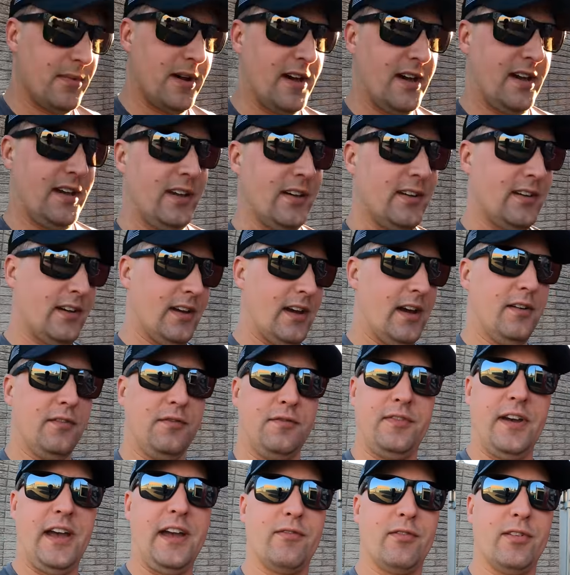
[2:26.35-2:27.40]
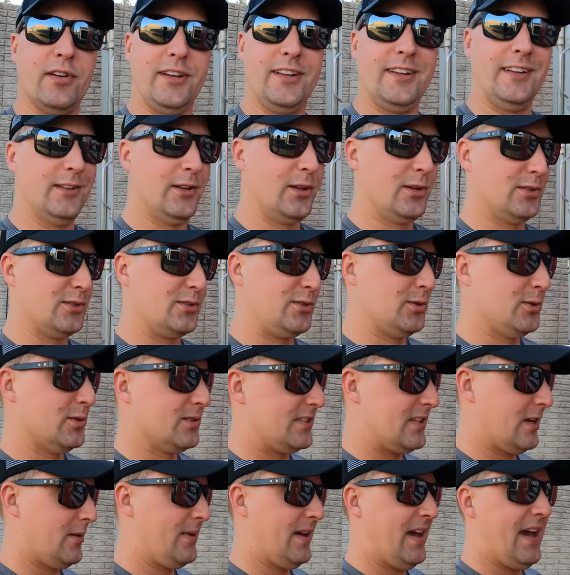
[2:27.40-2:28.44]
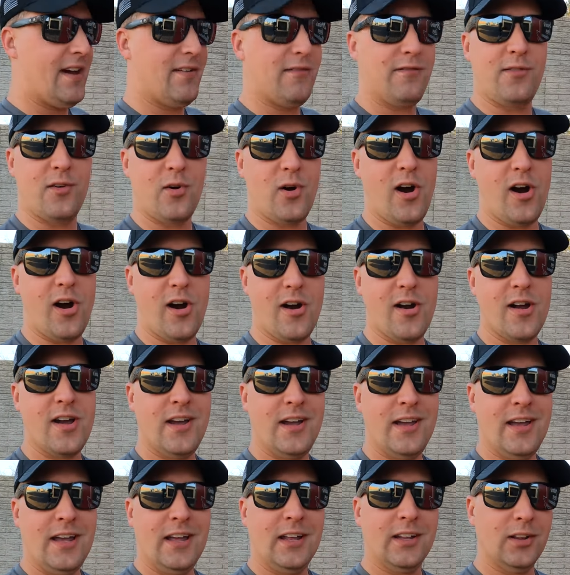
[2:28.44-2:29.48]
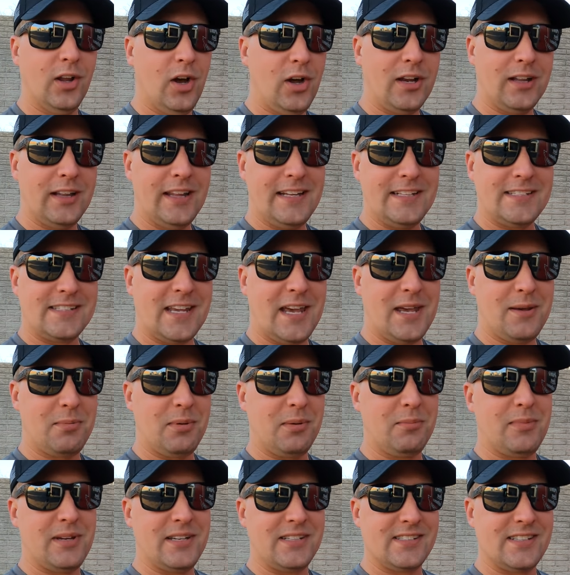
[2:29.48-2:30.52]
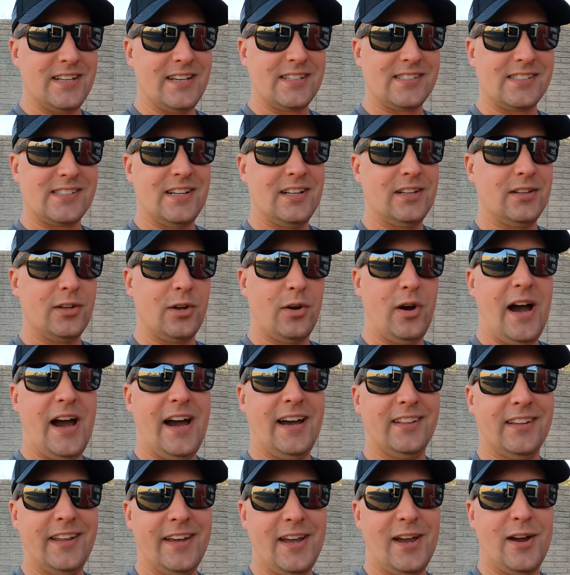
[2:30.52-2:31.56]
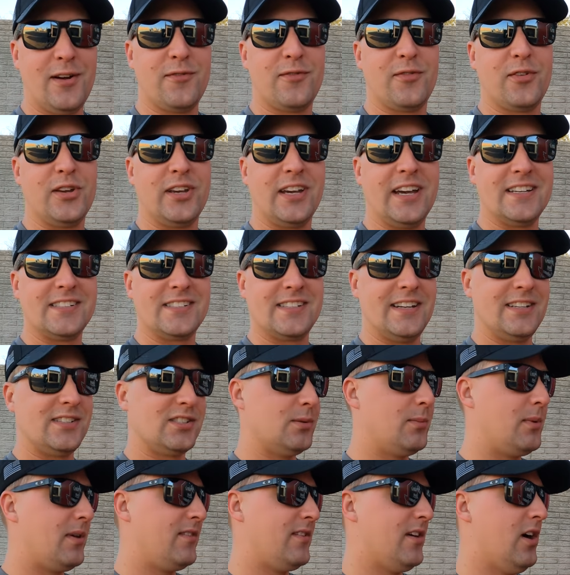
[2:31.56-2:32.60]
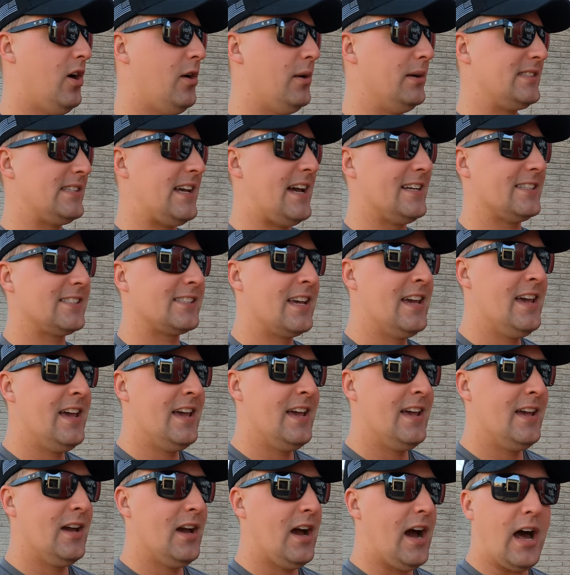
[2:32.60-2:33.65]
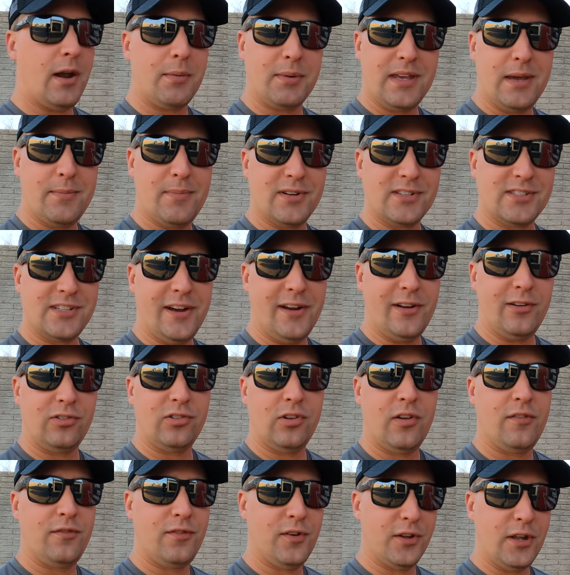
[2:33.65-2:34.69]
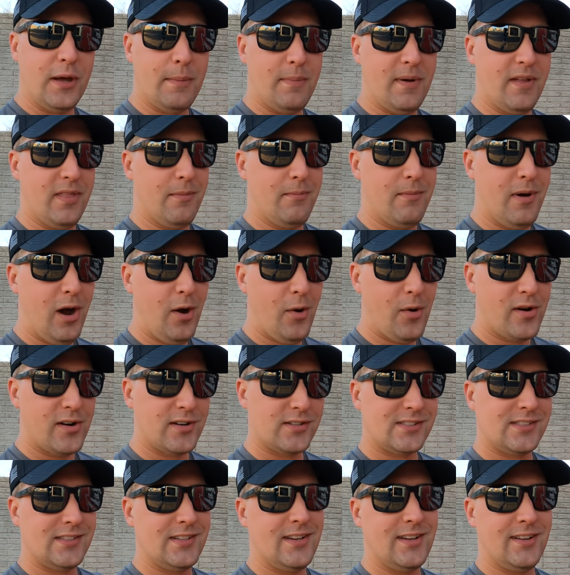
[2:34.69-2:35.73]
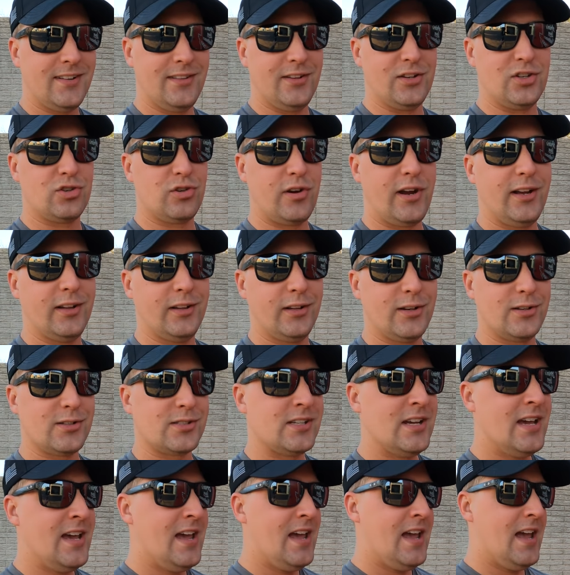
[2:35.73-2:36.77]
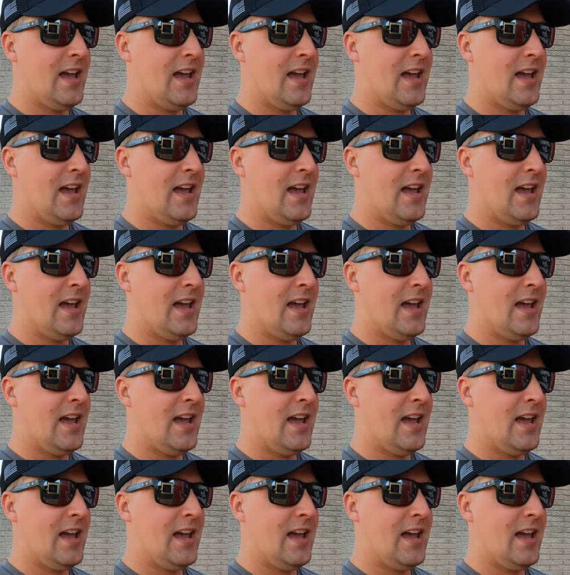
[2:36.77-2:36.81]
my favorite little tools that we have for our lawn and landscaping business. A little highlight here for you guys today. So many of you always ask, how do we keep our tires filled up on the mowers, the trailers?